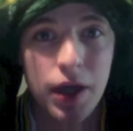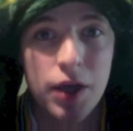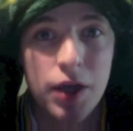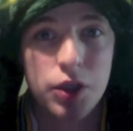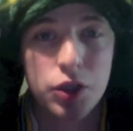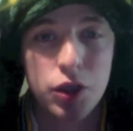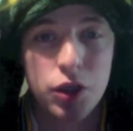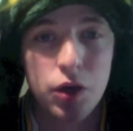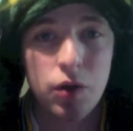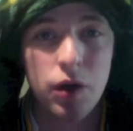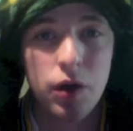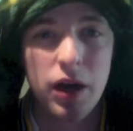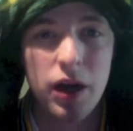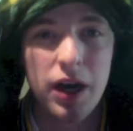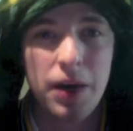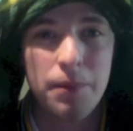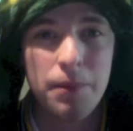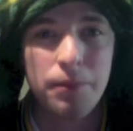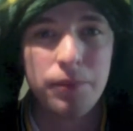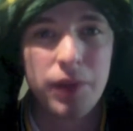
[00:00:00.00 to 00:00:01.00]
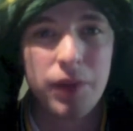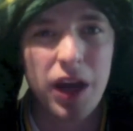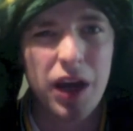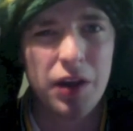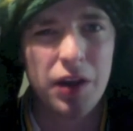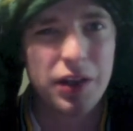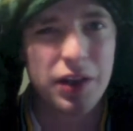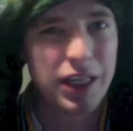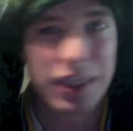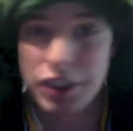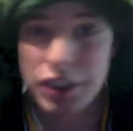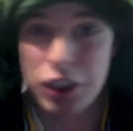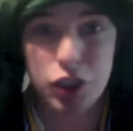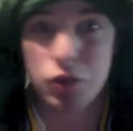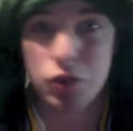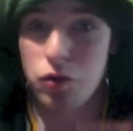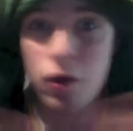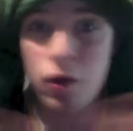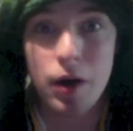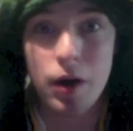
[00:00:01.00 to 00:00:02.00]
So let's
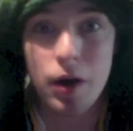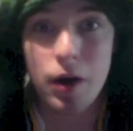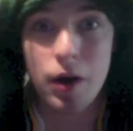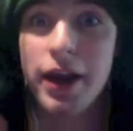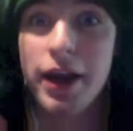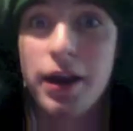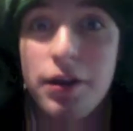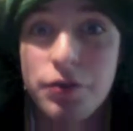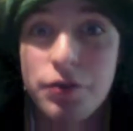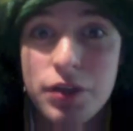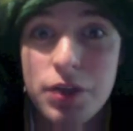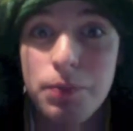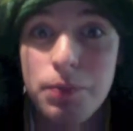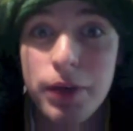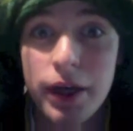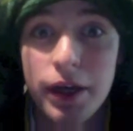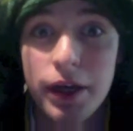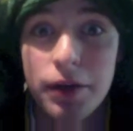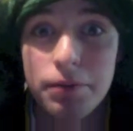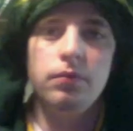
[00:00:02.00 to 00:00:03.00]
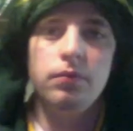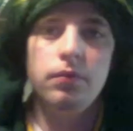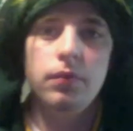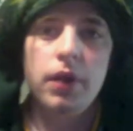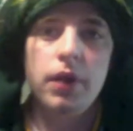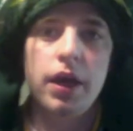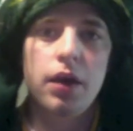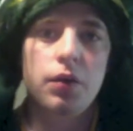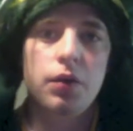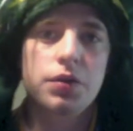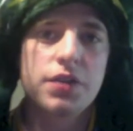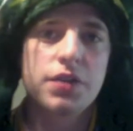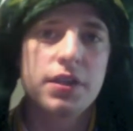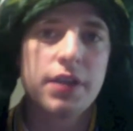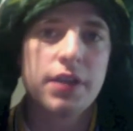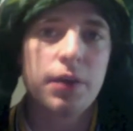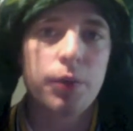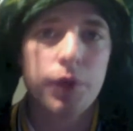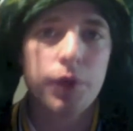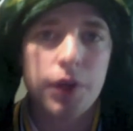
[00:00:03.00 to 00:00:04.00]
just throw out my AFC pick. Now, since I
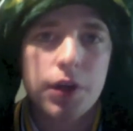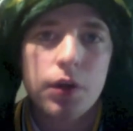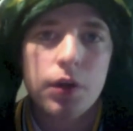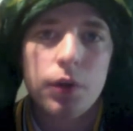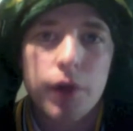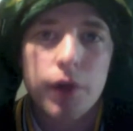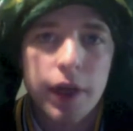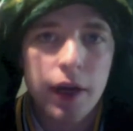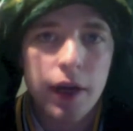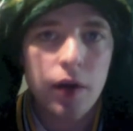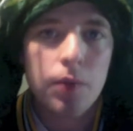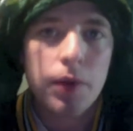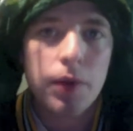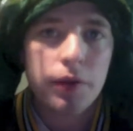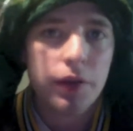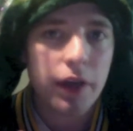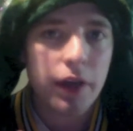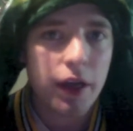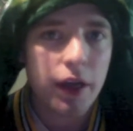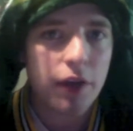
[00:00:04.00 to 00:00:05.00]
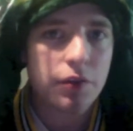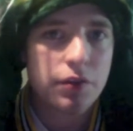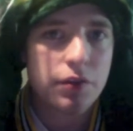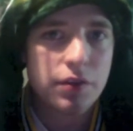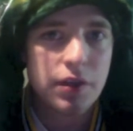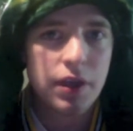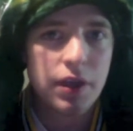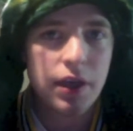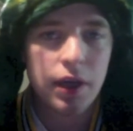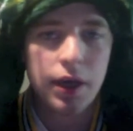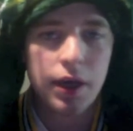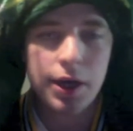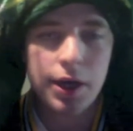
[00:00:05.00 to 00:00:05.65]
really don't care about the AFC,